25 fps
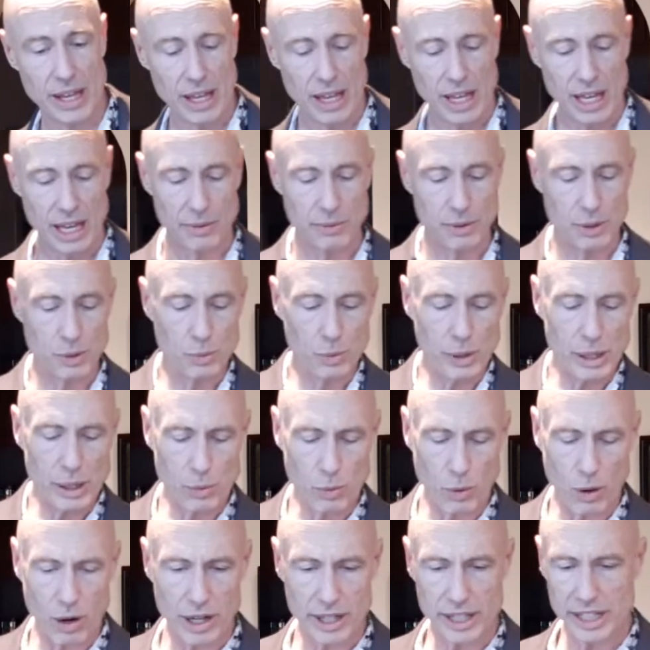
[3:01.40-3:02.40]
And when we
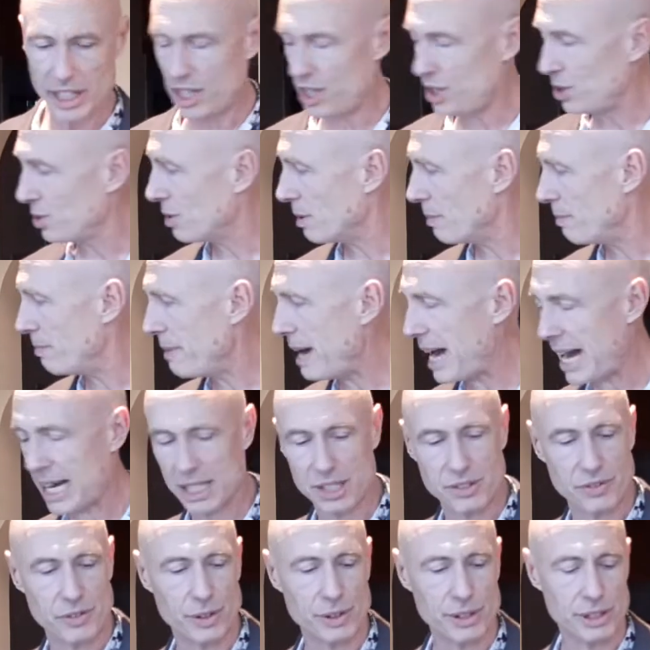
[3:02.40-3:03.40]
walk into a
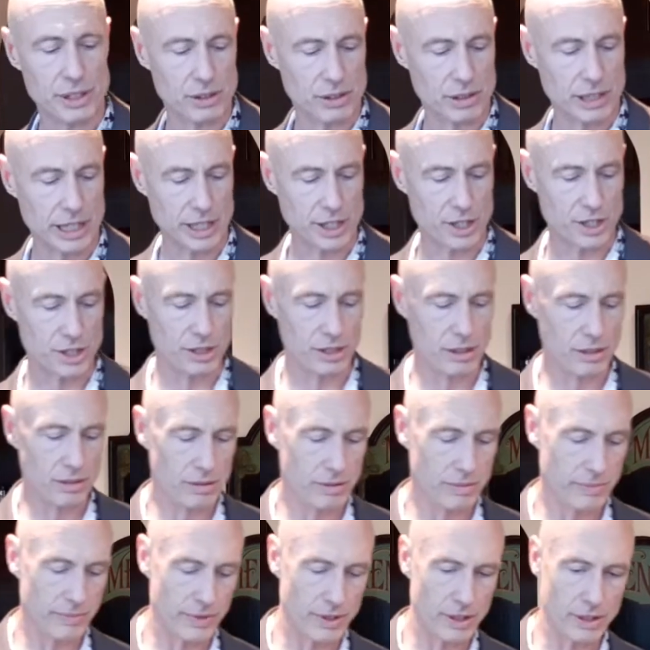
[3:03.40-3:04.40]
max voting election,
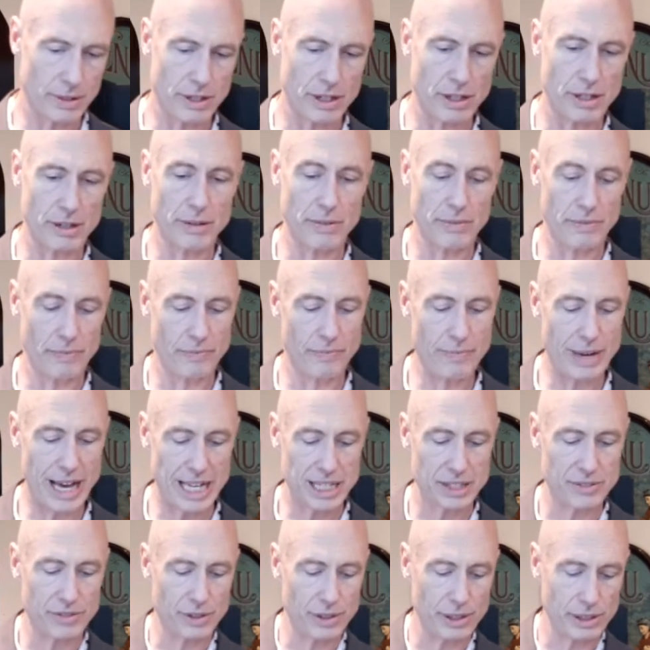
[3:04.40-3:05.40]
the
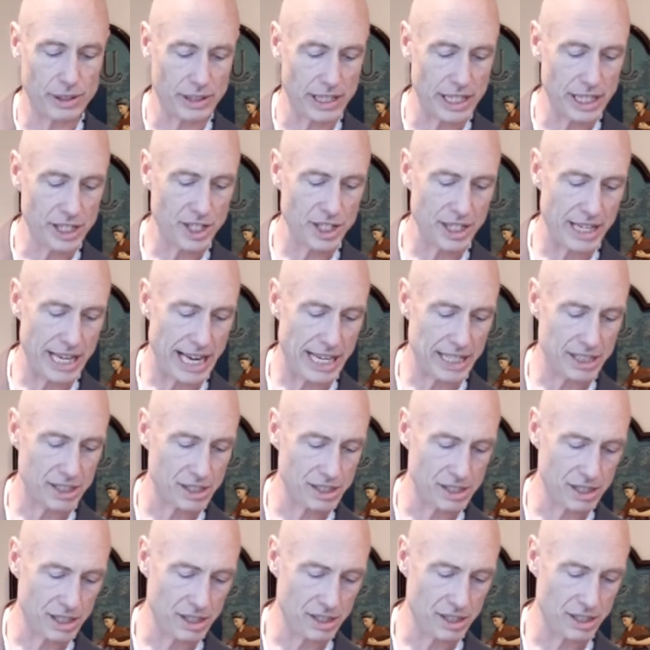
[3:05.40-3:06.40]
max voting election
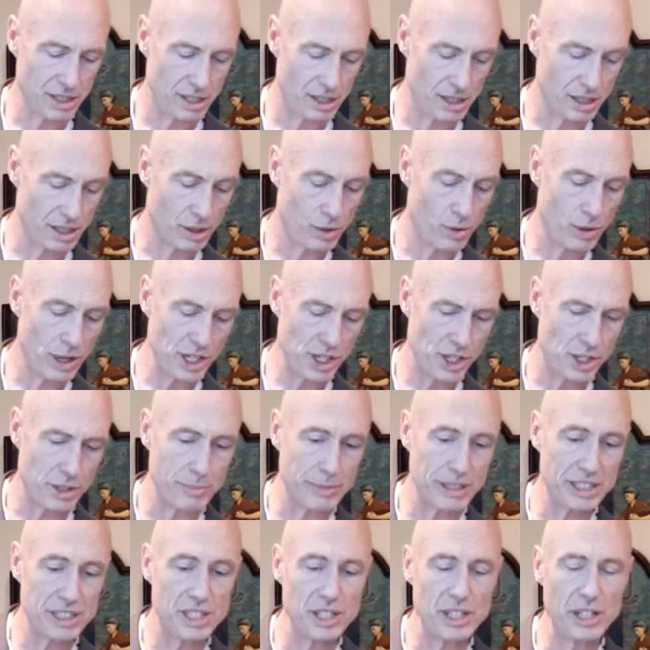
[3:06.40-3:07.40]
asks us a question,
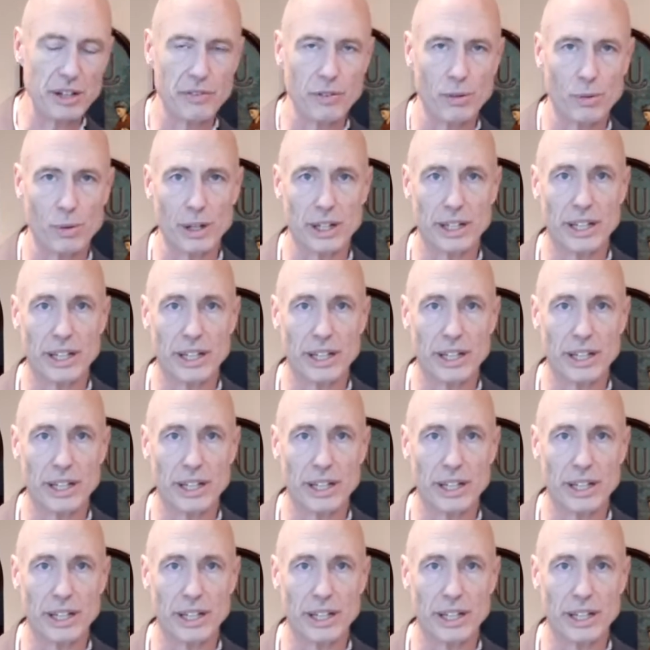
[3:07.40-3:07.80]
but it's a different one.